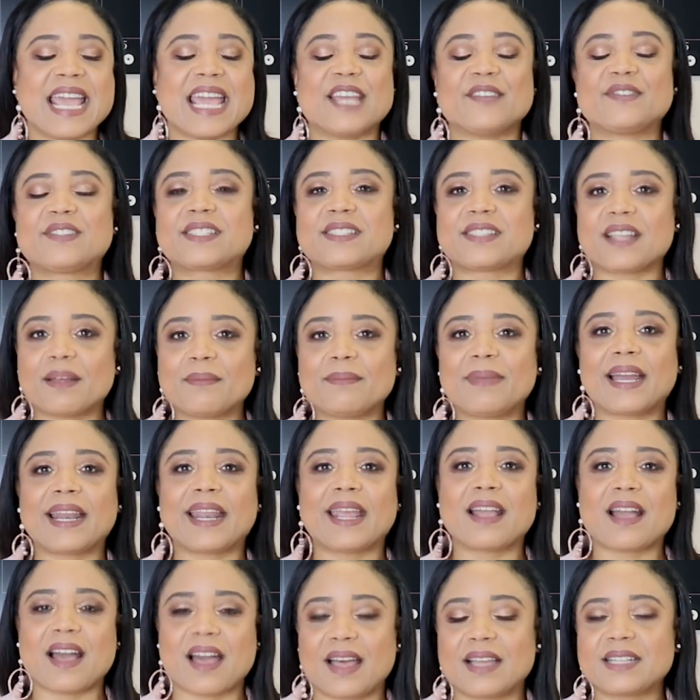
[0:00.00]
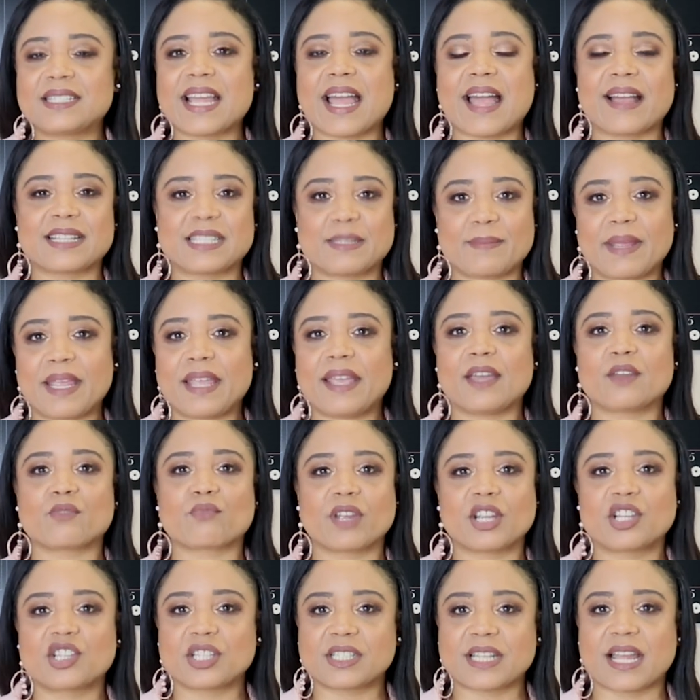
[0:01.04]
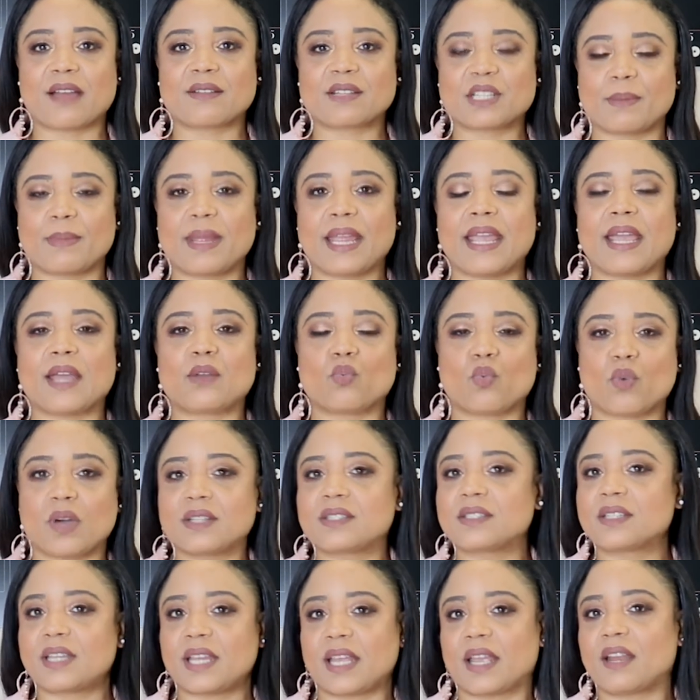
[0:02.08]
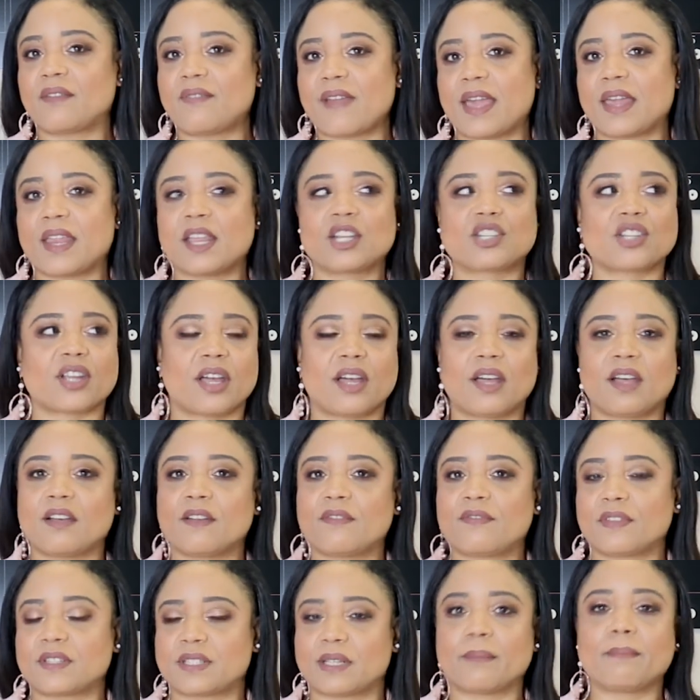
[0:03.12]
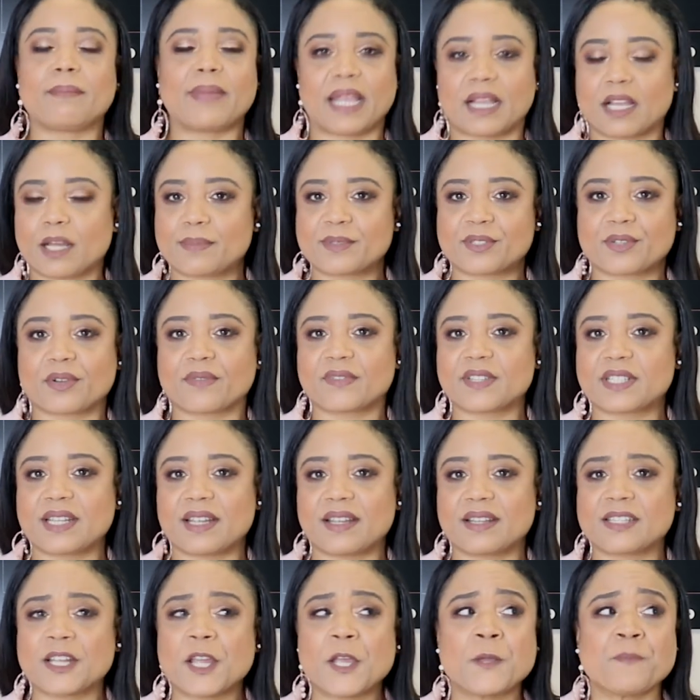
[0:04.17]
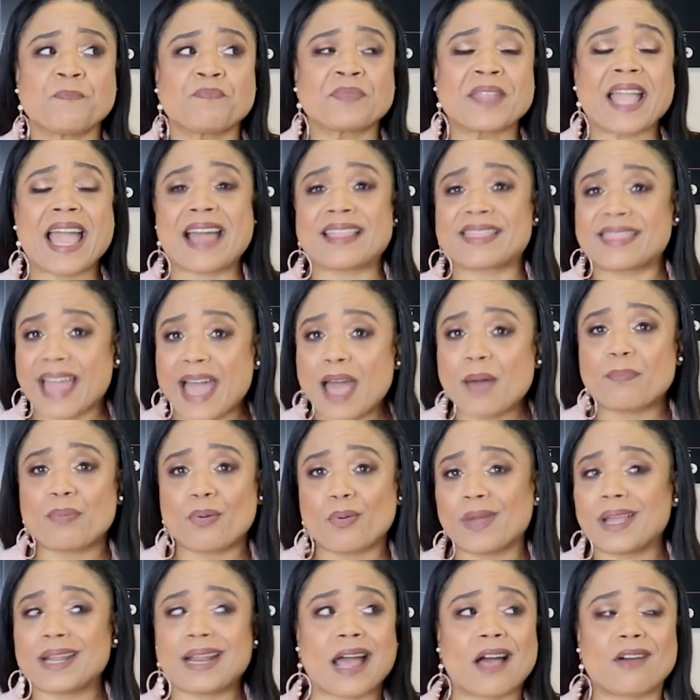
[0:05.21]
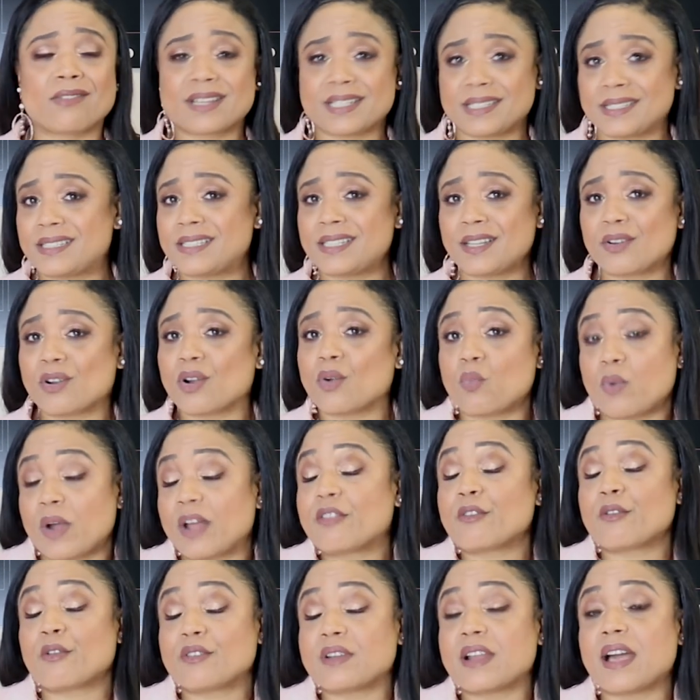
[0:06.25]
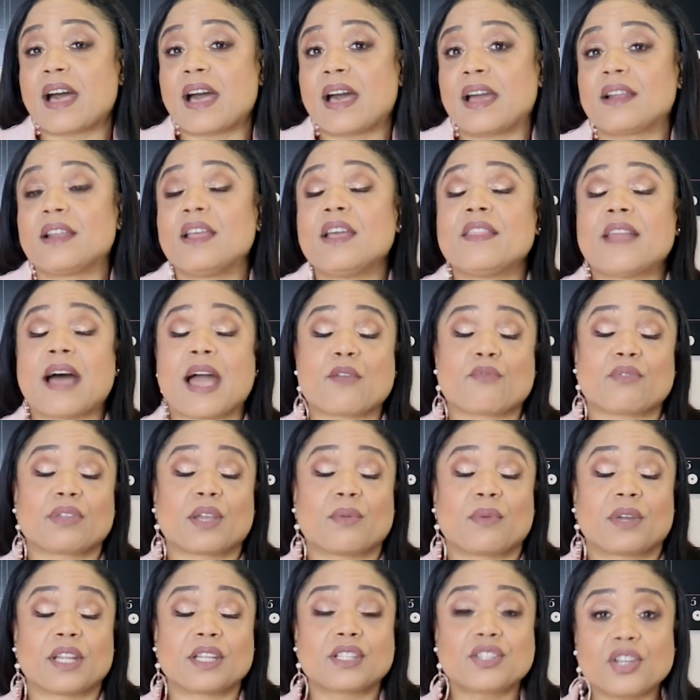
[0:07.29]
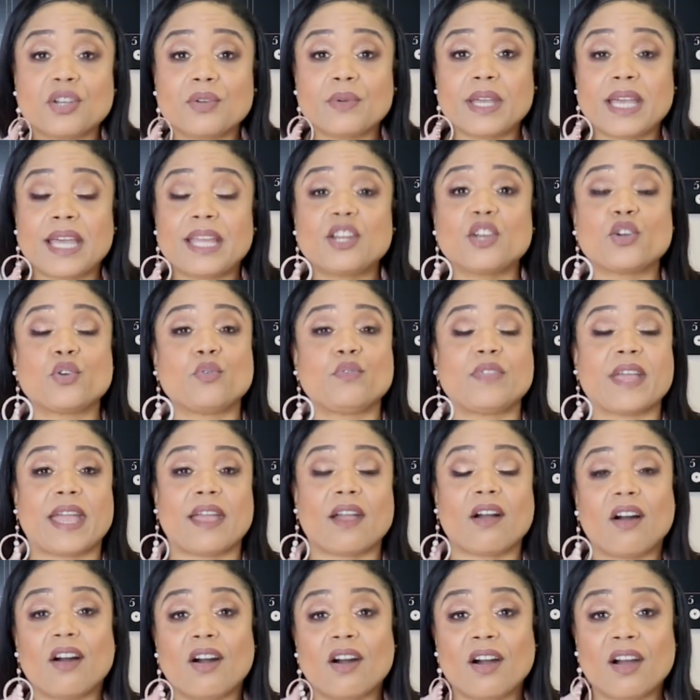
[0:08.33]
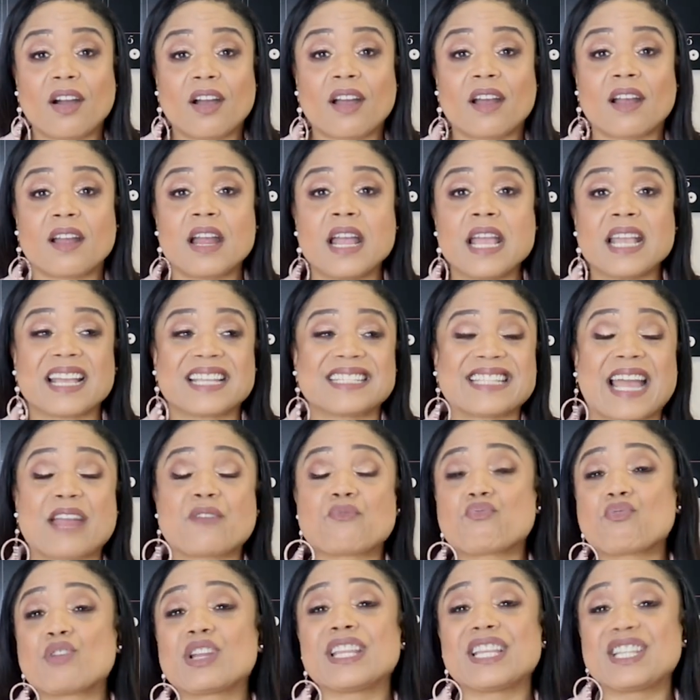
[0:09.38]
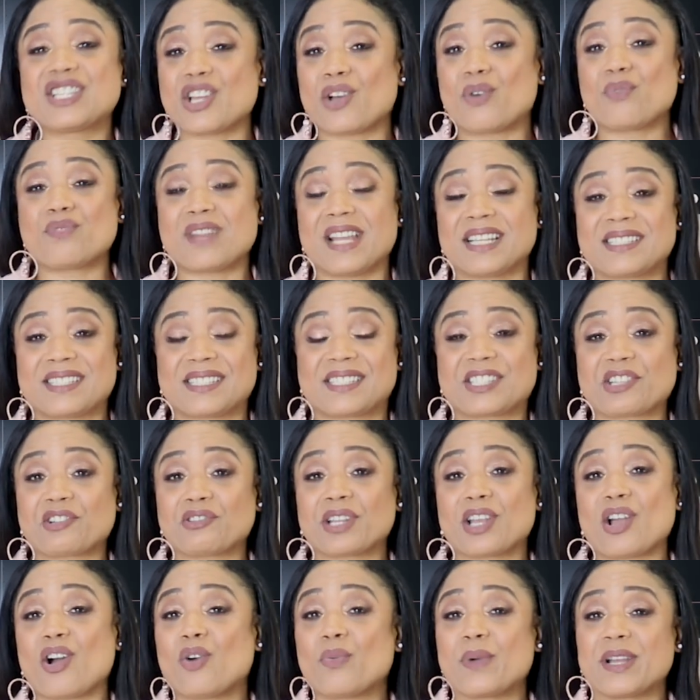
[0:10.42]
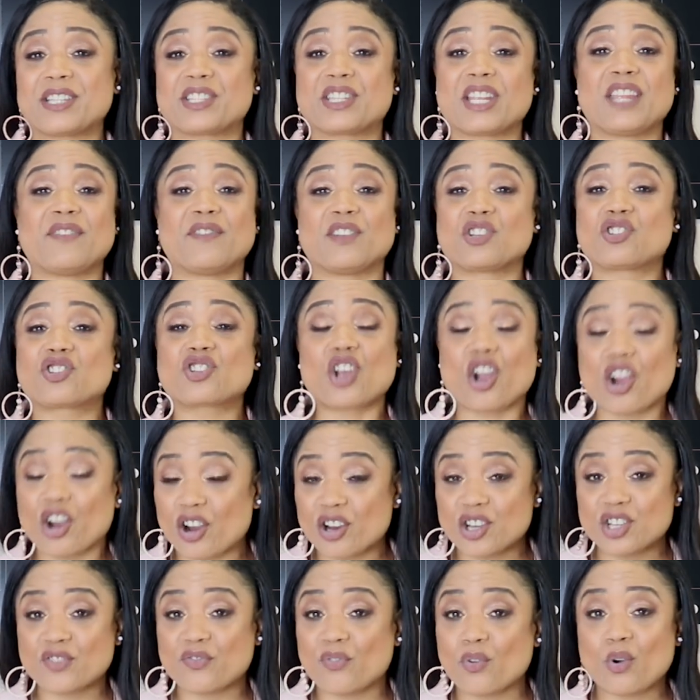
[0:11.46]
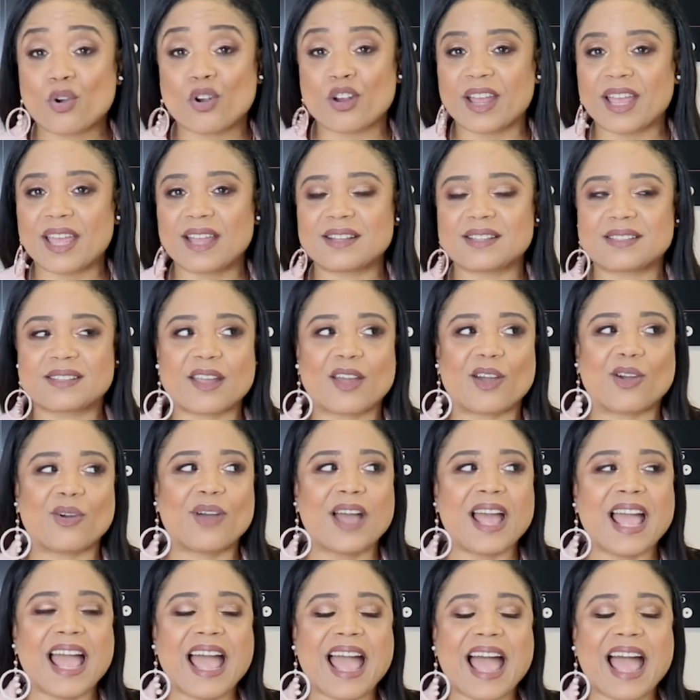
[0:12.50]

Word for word: If somebody contacts me and reaches out to me and wants to take advantage of some makeup services, at that point, I'll consider whether or not I really want to do it, who they are, because I really don't necessarily always even charge for it. So